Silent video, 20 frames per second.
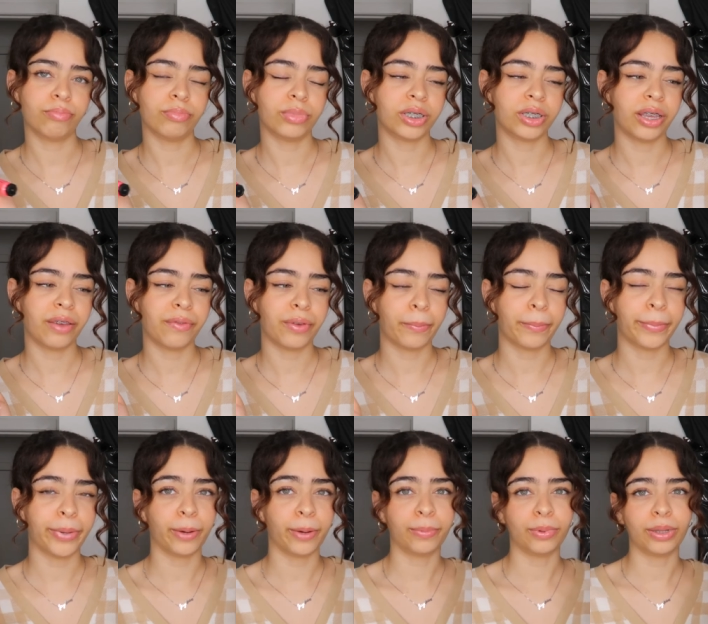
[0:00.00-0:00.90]
it's
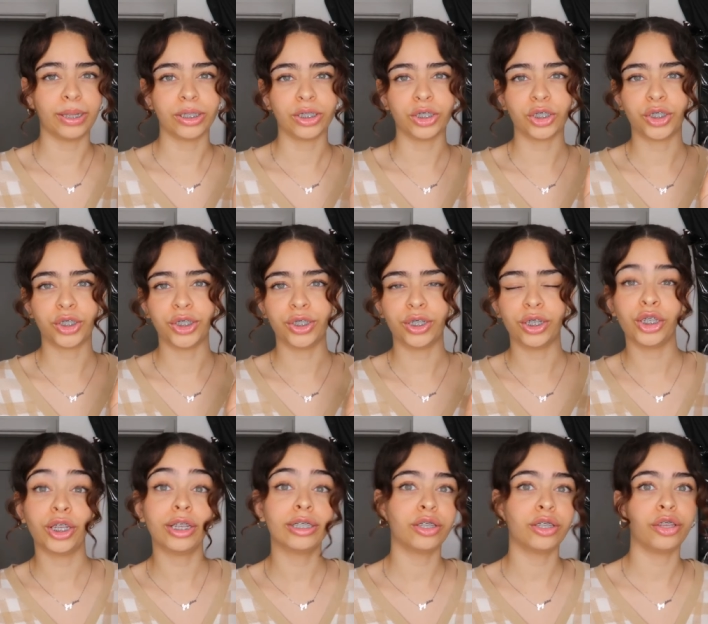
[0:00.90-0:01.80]
giving purplish.
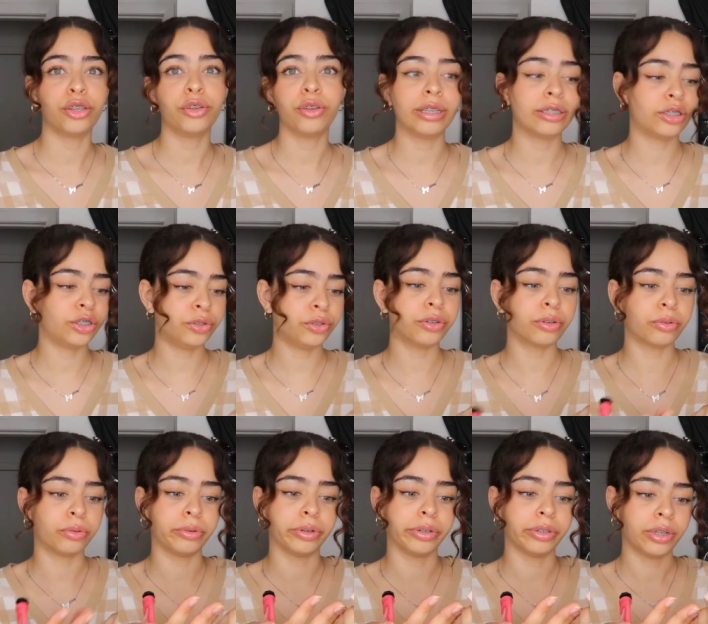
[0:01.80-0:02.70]
It's a, it's
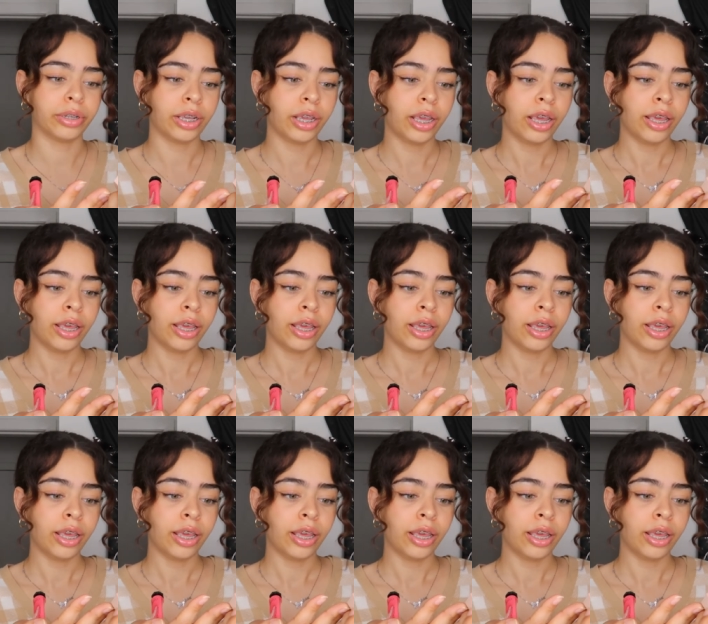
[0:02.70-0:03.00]
unicorn,